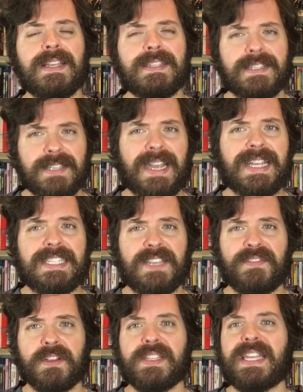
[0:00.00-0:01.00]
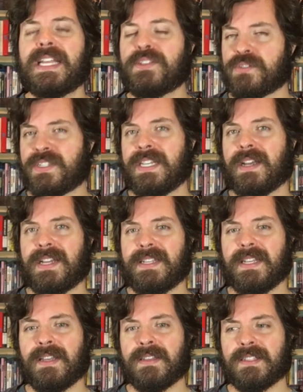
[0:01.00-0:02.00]
scientifically interesting
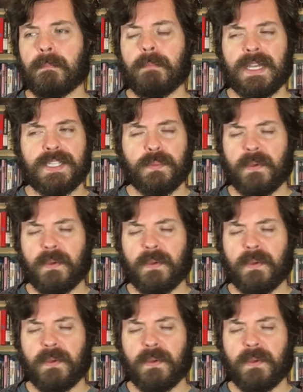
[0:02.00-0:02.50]
ideas mixed